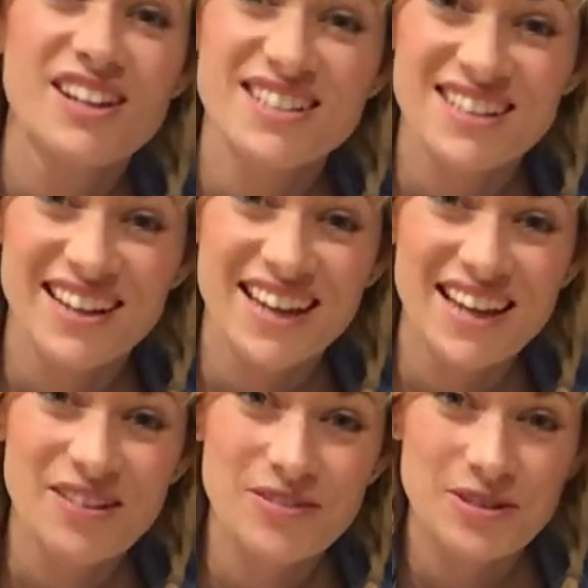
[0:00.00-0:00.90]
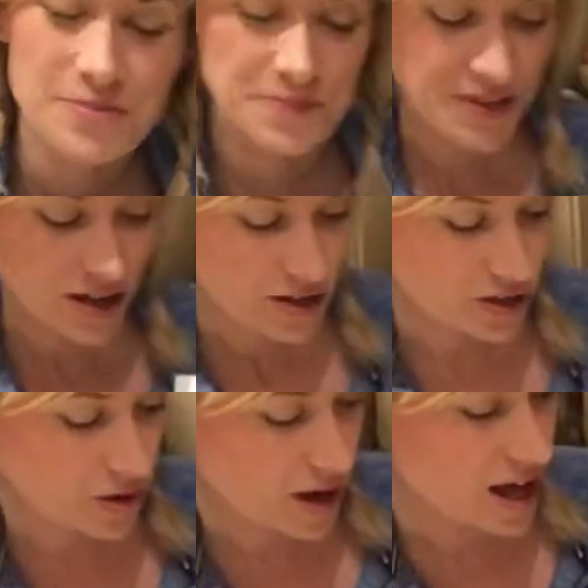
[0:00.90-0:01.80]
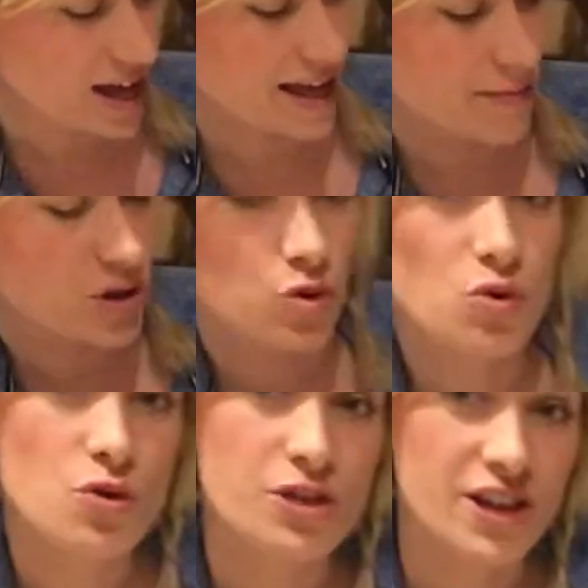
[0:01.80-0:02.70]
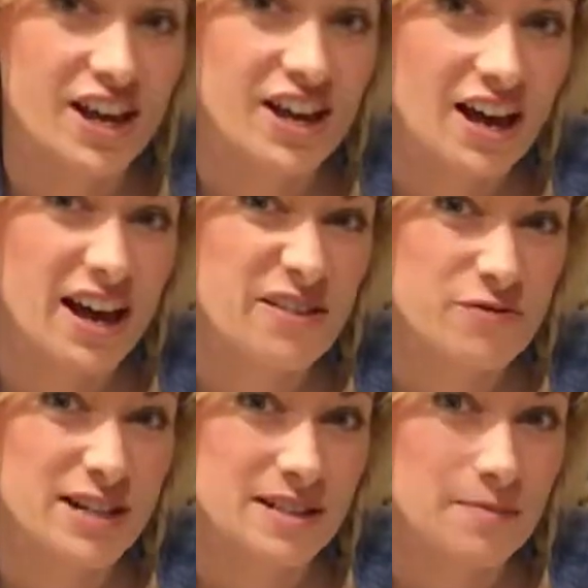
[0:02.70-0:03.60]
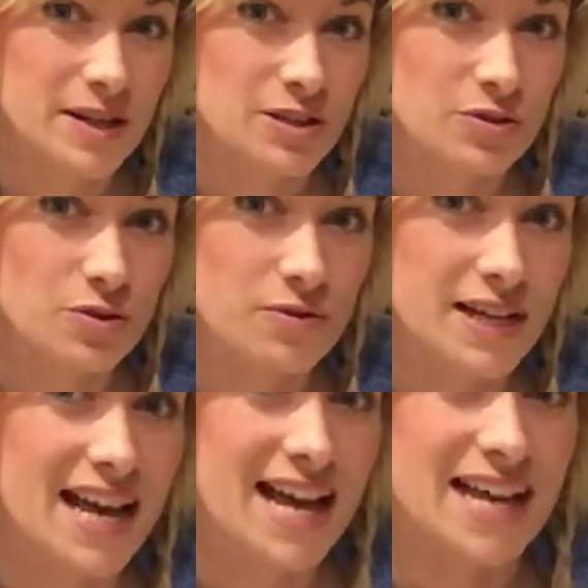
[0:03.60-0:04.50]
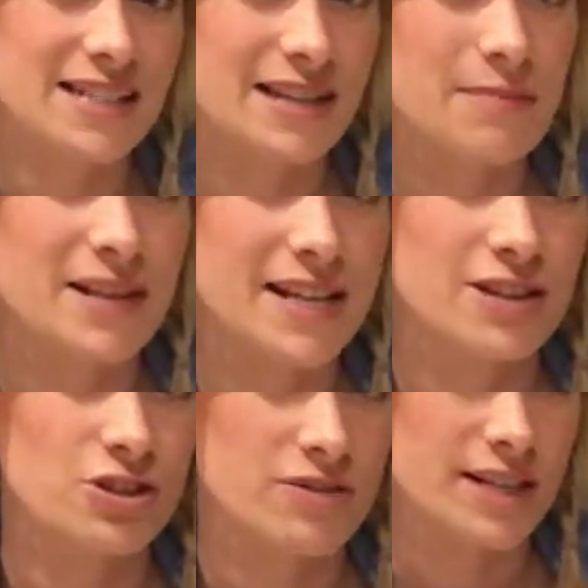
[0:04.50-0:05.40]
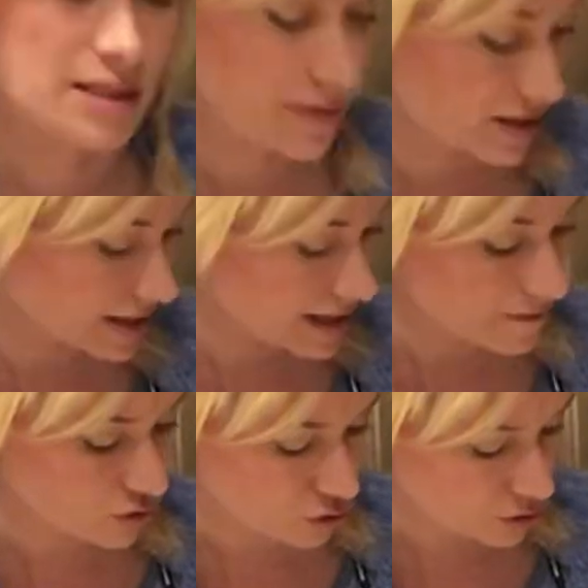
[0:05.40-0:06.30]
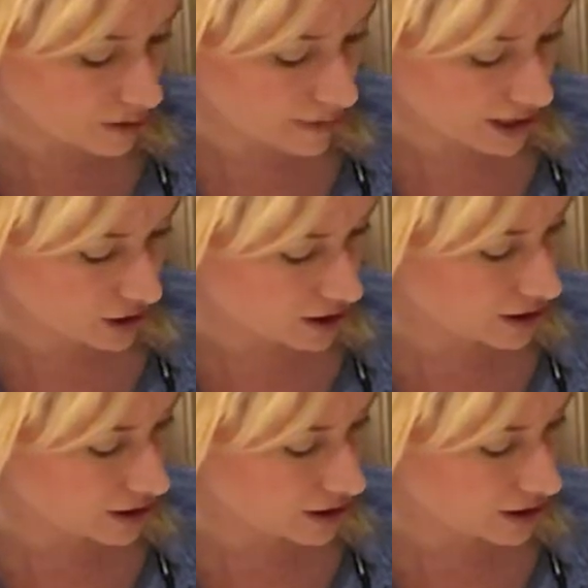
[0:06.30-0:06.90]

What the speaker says: Diane. So I am the author, I've written my story, and I'm the illustrator because I've drawn the pictures